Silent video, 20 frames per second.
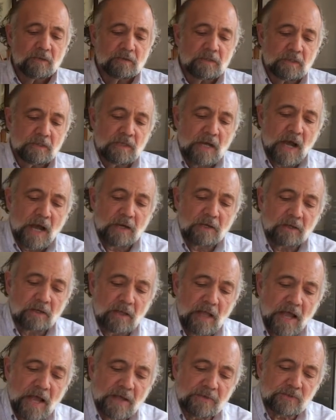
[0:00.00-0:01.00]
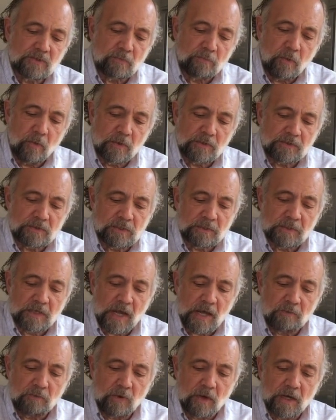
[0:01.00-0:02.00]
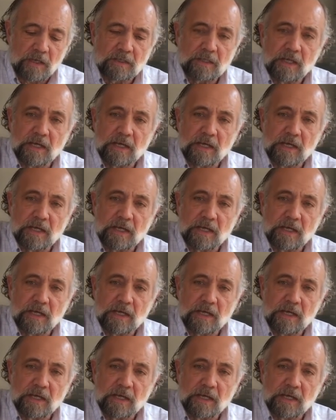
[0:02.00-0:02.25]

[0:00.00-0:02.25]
The glass or porcelain gaiwan